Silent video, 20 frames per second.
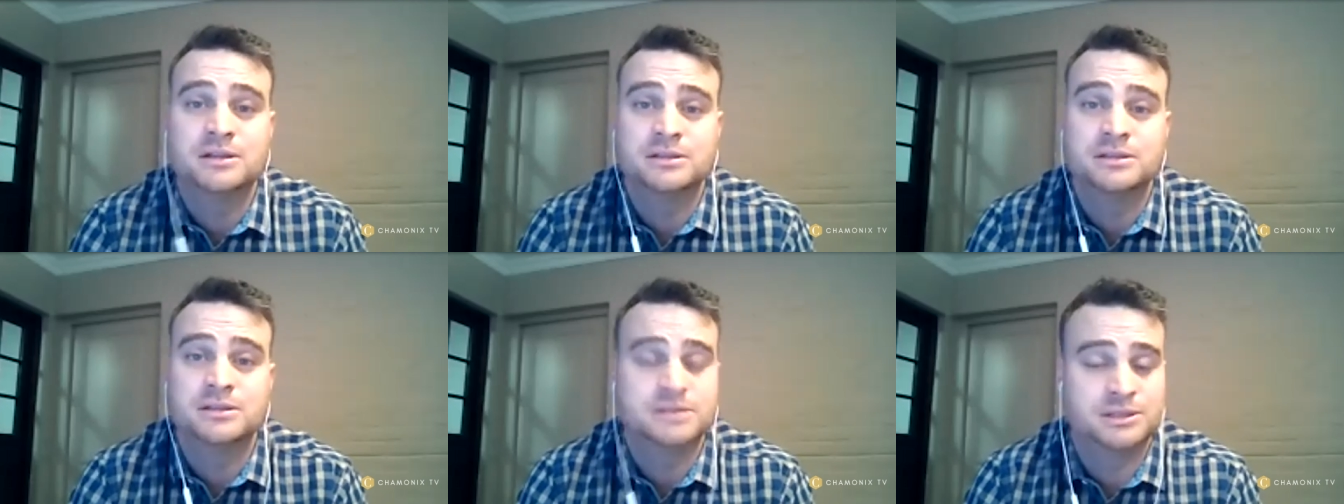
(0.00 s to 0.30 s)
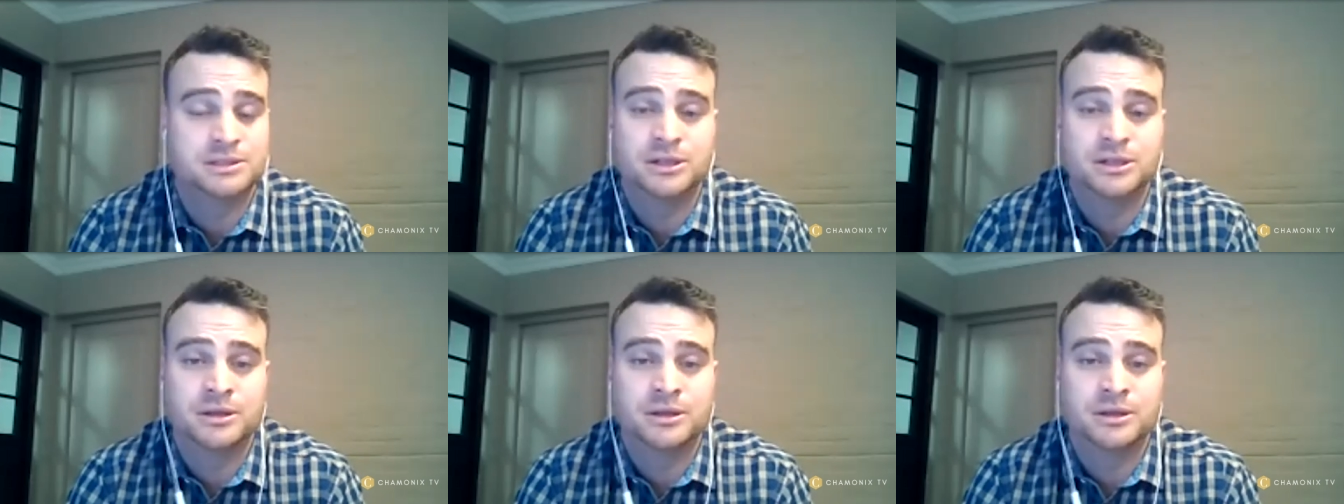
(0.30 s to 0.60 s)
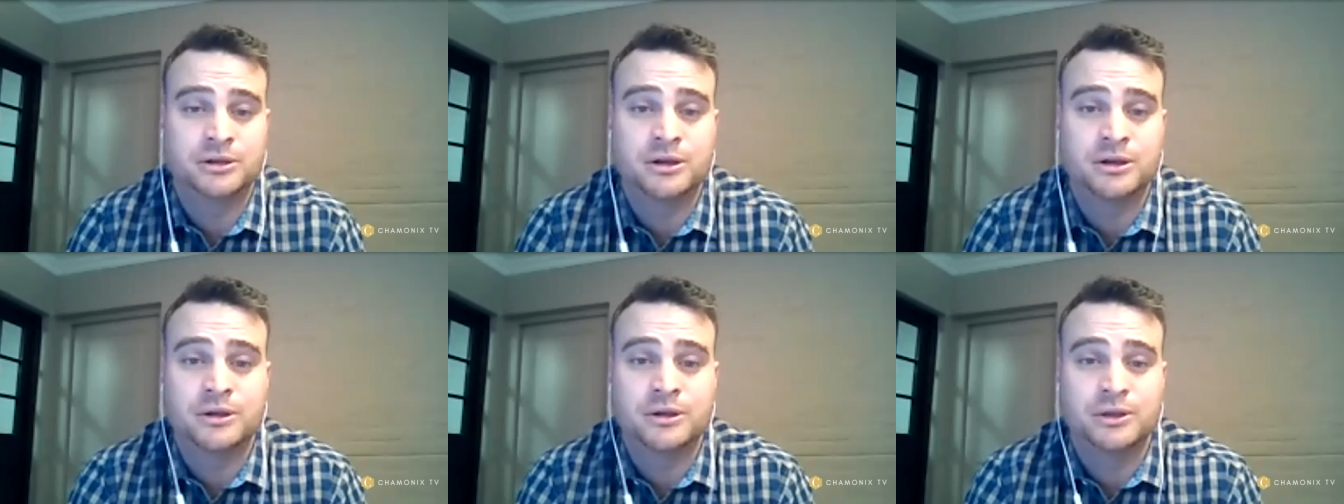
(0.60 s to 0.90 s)
you know
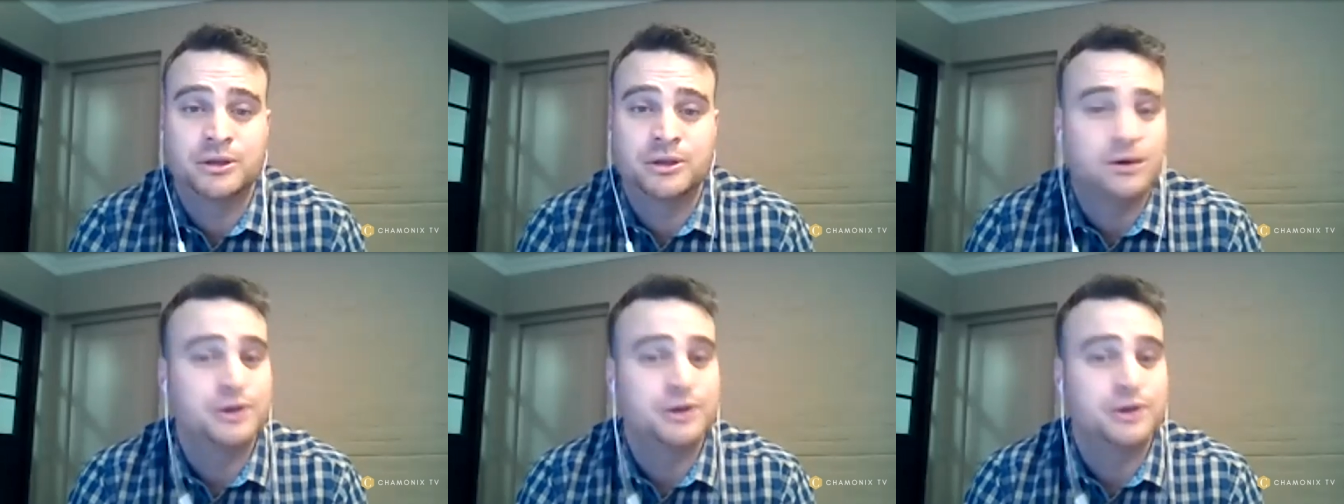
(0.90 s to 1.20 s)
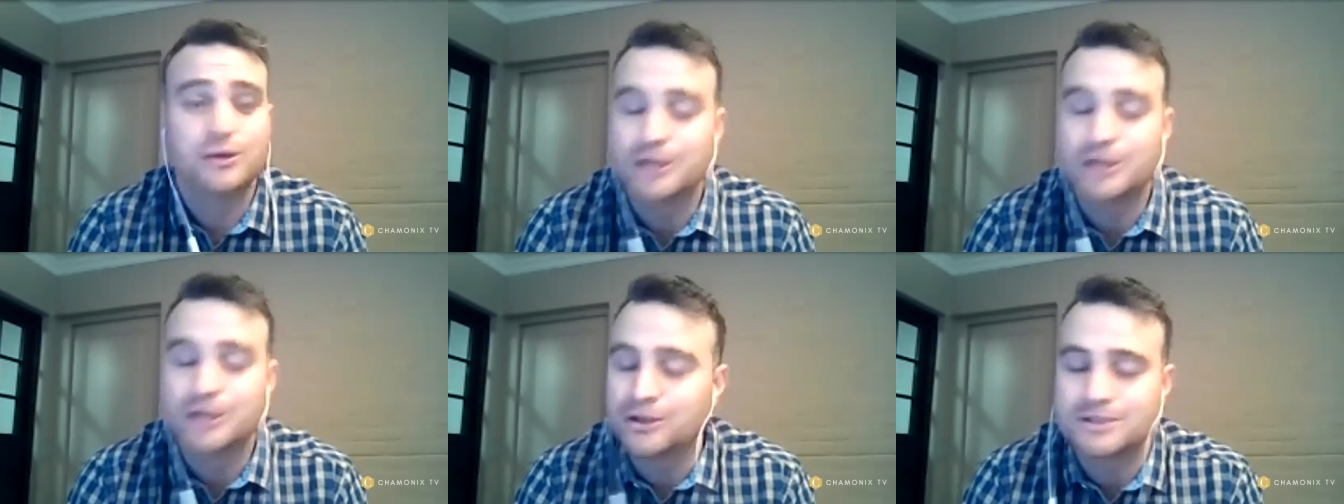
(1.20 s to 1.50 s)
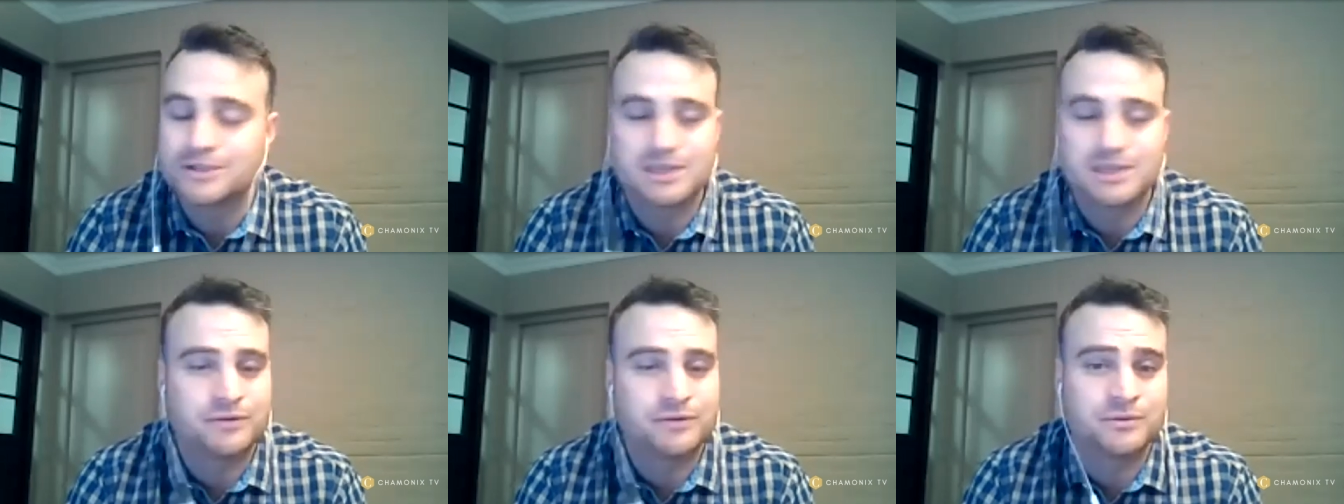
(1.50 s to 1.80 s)
you're unhooking
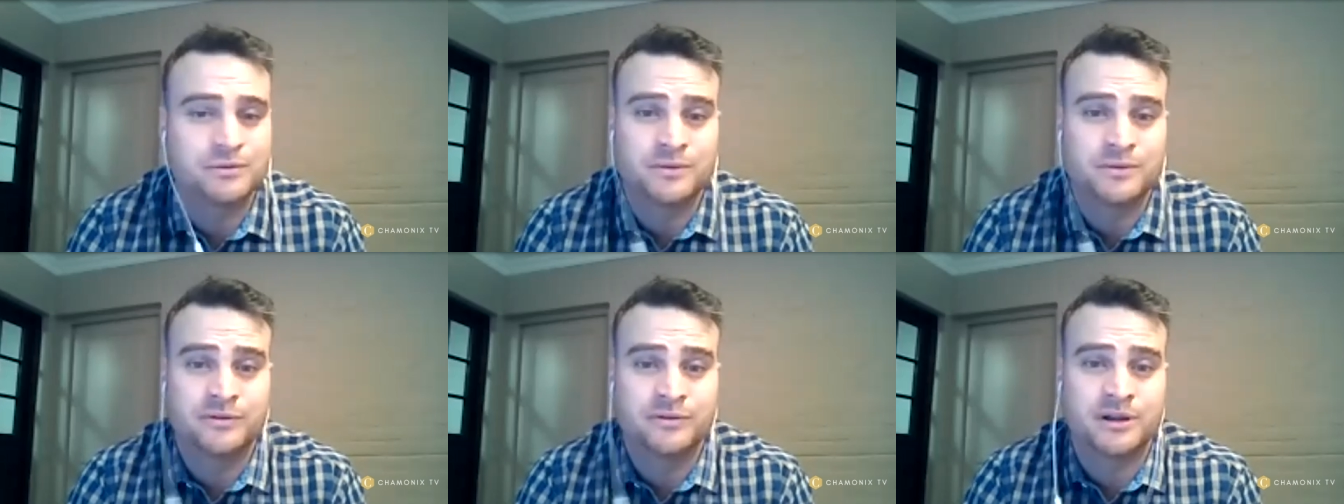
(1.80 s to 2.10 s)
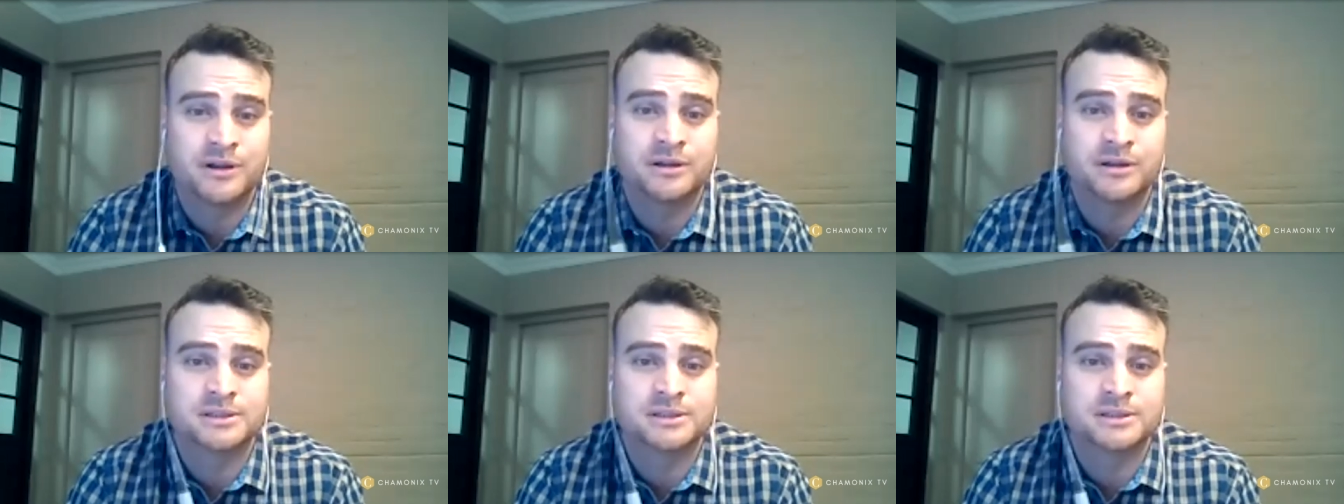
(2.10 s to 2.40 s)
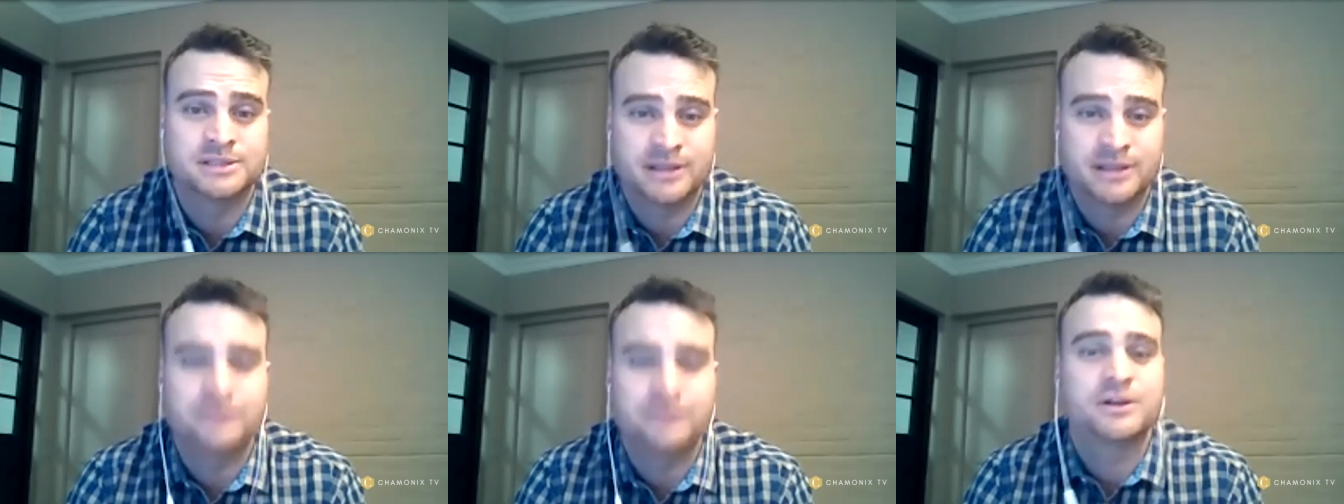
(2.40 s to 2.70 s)
yourself from the south
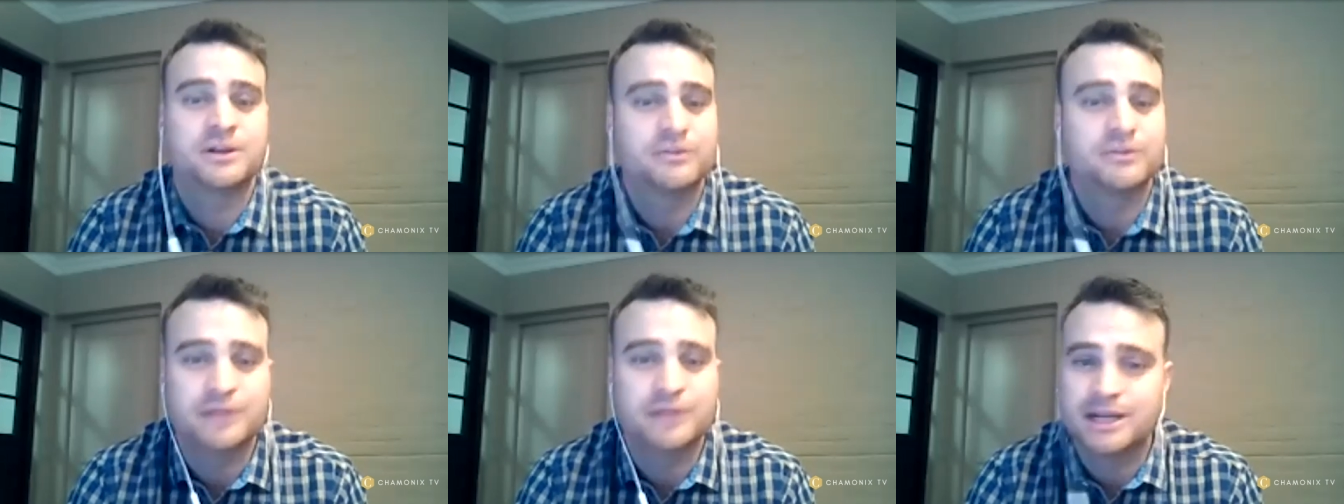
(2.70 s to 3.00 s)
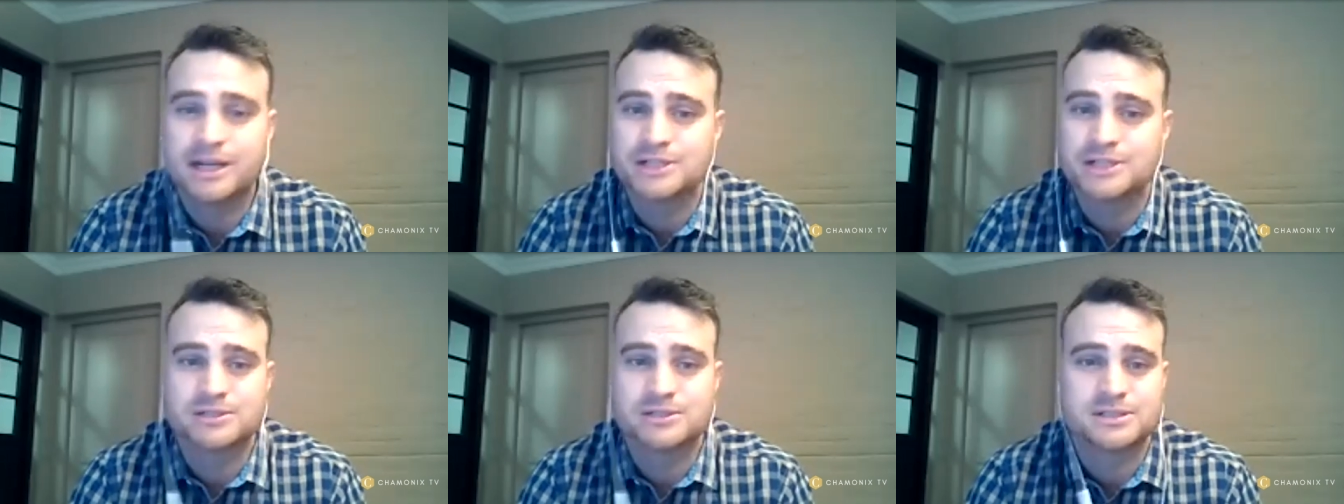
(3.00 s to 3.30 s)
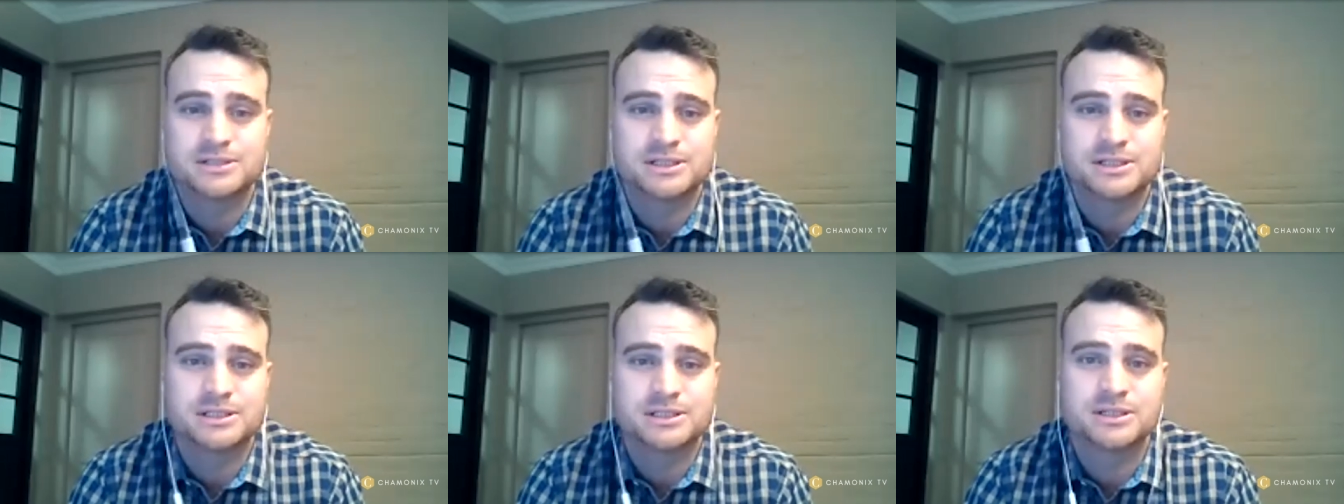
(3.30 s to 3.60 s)
african financial
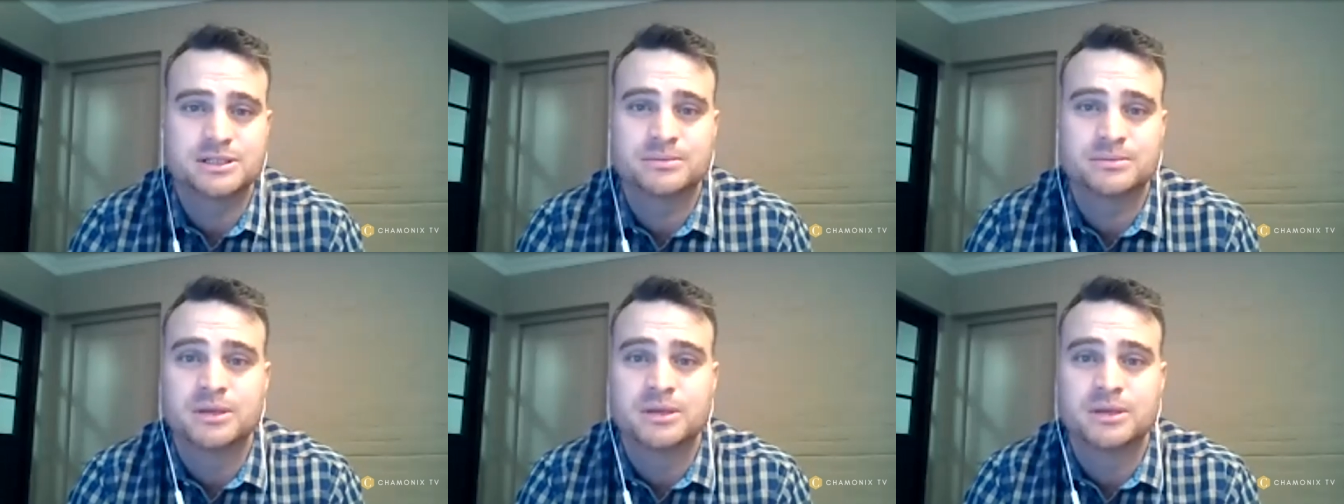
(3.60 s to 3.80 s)
system